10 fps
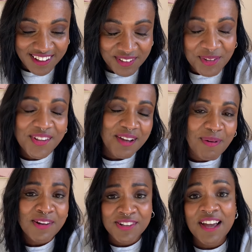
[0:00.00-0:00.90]
your tech
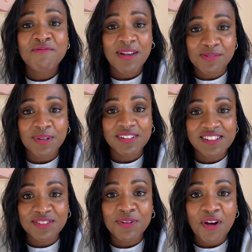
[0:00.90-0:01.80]
pack should have measurements,
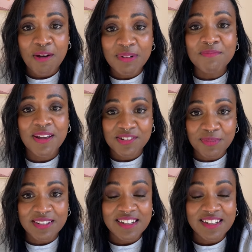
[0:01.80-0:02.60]
your garment measurements.